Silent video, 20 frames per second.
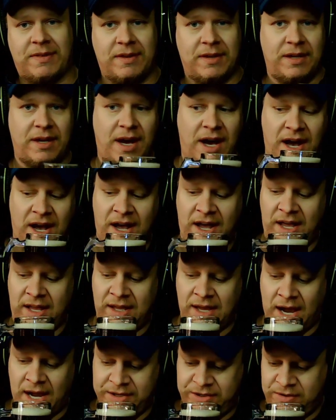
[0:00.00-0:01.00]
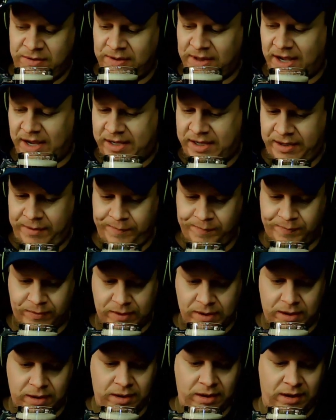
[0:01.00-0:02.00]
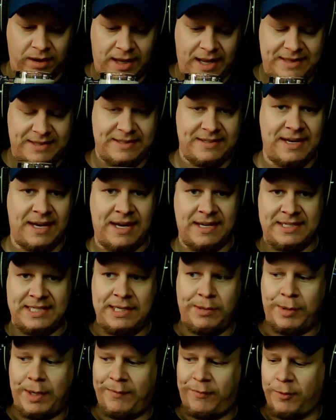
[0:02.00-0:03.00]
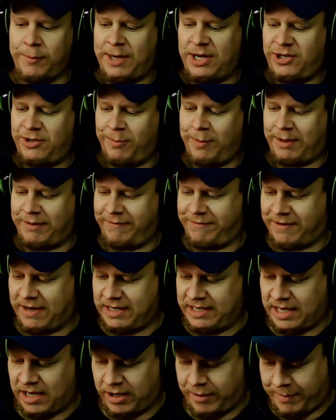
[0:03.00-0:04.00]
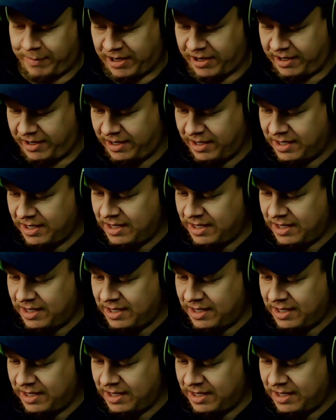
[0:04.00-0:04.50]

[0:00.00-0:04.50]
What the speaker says: I do like it. Let's see what information we can find out about it.